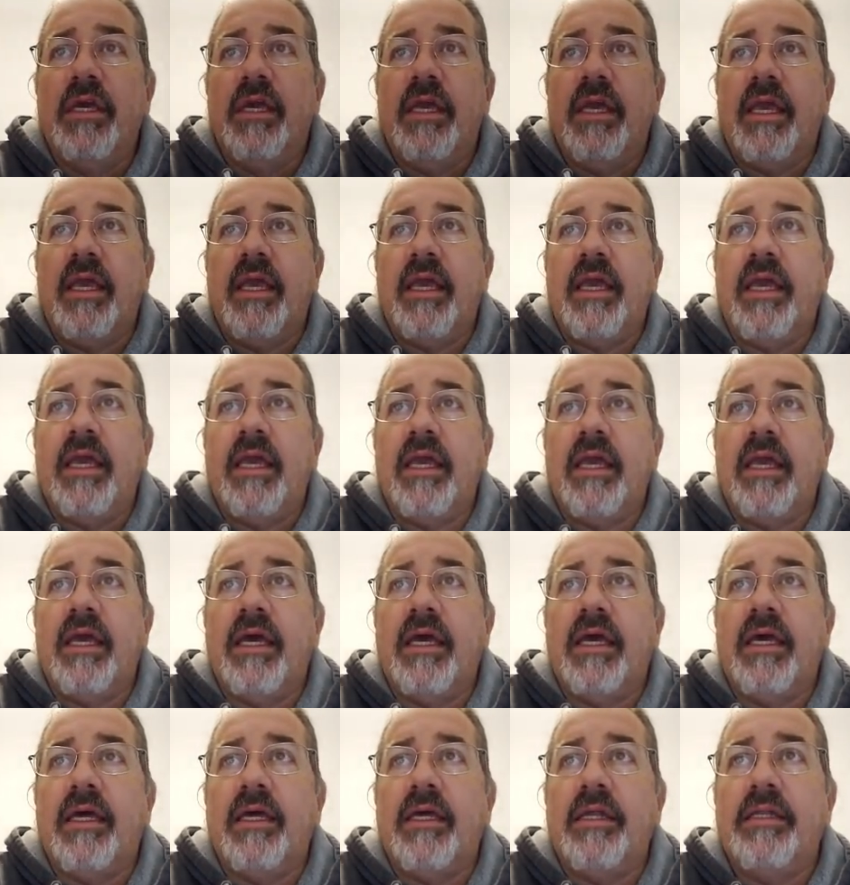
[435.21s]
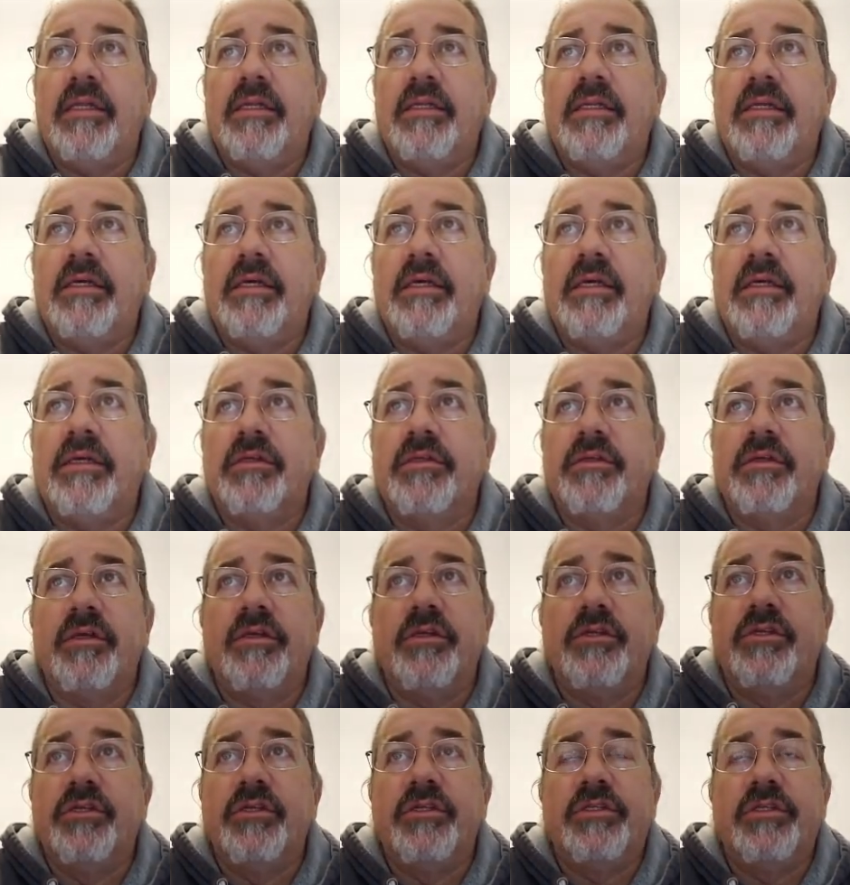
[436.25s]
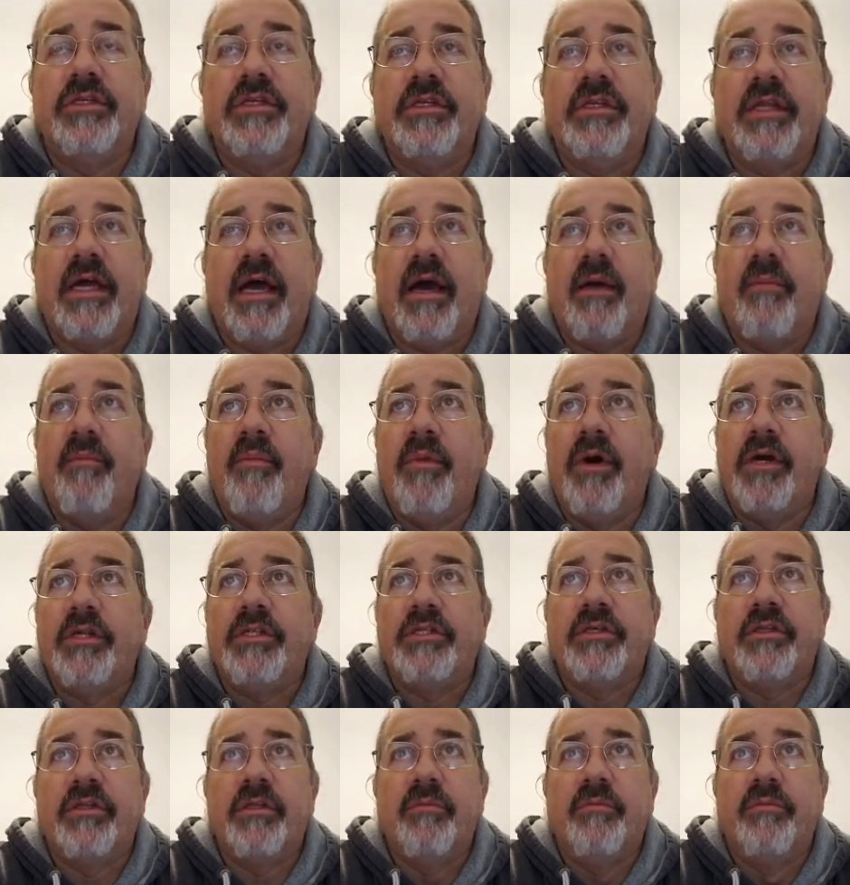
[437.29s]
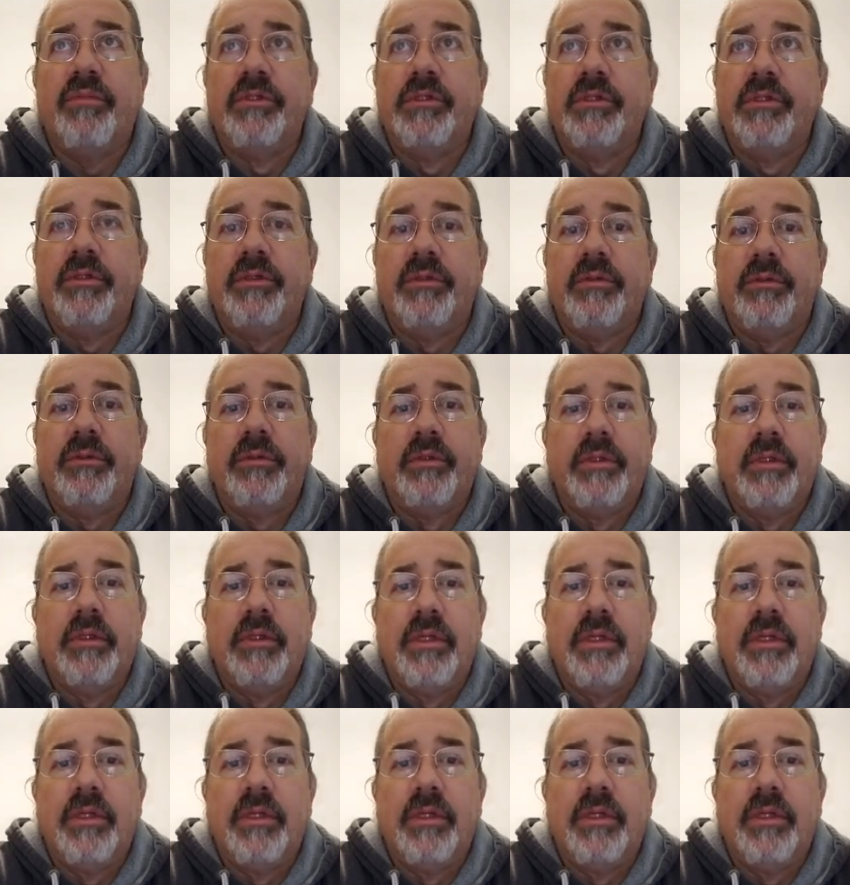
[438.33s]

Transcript: And so you can see not much of the blue,